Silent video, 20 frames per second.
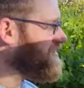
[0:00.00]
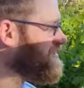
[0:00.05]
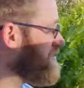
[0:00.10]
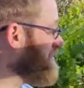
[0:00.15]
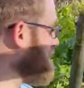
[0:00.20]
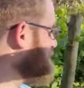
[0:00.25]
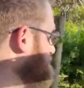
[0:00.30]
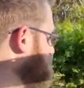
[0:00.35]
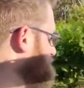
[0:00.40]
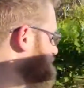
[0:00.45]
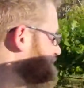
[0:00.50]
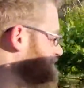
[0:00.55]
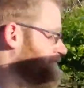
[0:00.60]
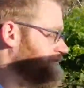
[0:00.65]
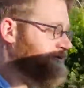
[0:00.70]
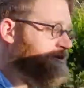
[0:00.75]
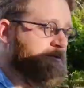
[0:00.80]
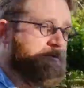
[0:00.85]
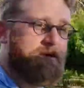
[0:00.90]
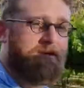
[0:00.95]
Whoop, a
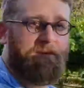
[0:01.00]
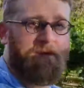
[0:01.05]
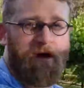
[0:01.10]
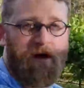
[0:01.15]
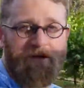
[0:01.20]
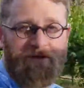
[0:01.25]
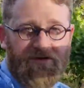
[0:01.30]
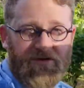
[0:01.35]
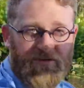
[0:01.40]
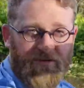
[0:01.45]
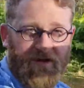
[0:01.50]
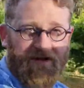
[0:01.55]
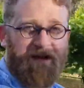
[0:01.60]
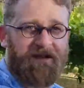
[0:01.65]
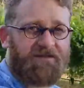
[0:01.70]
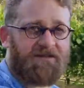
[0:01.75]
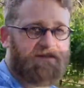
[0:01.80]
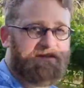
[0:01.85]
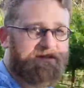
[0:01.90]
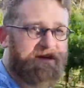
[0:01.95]
little bit of wine just went
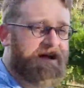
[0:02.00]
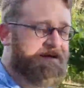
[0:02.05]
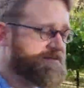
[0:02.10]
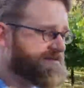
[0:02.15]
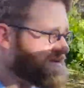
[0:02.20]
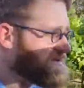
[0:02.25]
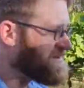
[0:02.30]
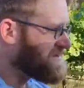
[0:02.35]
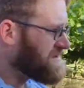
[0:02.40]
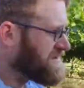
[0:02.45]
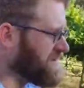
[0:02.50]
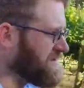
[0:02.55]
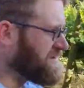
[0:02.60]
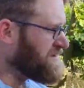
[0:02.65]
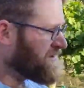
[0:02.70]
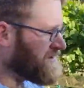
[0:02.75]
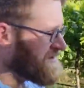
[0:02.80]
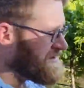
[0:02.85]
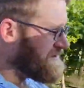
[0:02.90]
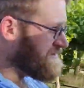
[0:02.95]
out to the grapes,
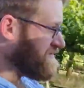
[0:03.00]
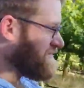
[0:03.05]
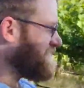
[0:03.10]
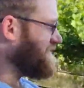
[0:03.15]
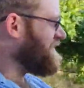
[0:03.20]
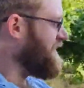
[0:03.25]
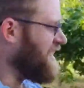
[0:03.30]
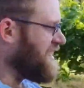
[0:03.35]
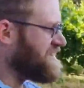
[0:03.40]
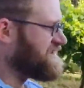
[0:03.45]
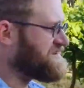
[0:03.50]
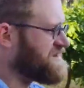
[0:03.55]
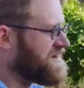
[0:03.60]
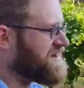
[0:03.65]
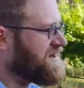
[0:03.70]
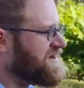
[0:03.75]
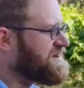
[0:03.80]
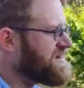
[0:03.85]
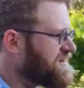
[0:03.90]
the vine, sorry.